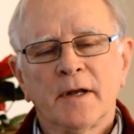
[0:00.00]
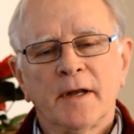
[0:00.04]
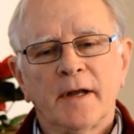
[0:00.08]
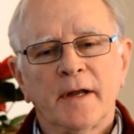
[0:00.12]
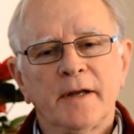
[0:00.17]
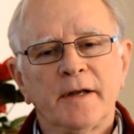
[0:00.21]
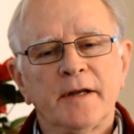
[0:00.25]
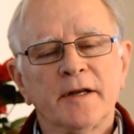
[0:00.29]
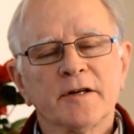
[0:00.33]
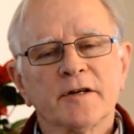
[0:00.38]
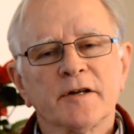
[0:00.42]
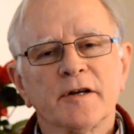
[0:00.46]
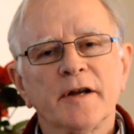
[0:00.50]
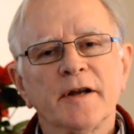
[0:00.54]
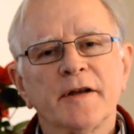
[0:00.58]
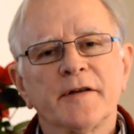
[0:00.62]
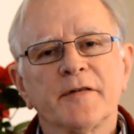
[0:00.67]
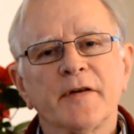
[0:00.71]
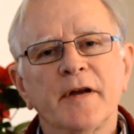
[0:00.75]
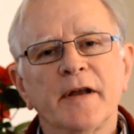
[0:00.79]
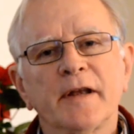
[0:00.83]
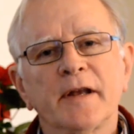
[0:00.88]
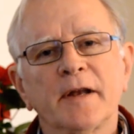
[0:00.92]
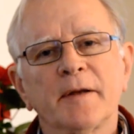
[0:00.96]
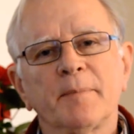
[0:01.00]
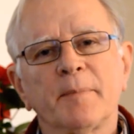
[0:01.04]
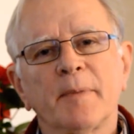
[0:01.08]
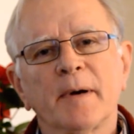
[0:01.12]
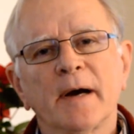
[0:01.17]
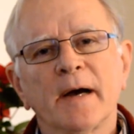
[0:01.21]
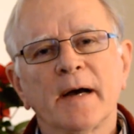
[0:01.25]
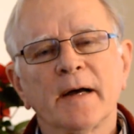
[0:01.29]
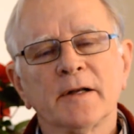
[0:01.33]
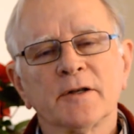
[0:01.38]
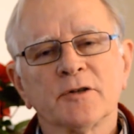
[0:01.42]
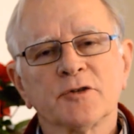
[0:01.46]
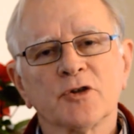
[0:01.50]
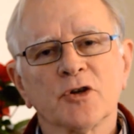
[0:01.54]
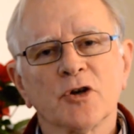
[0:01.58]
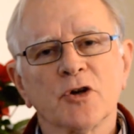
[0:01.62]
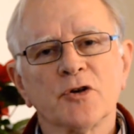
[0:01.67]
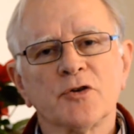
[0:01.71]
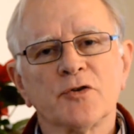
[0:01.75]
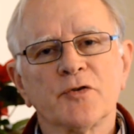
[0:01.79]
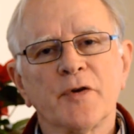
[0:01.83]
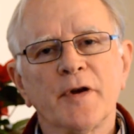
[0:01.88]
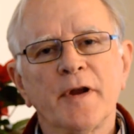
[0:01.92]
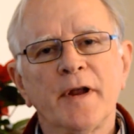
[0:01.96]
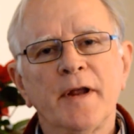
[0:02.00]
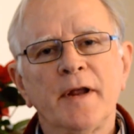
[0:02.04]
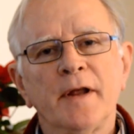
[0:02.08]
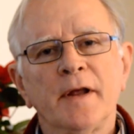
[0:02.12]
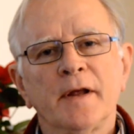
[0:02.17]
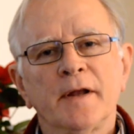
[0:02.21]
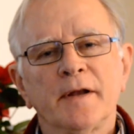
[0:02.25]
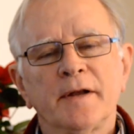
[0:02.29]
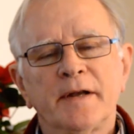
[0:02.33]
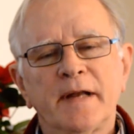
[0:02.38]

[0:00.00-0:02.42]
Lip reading: initially treated by surgery,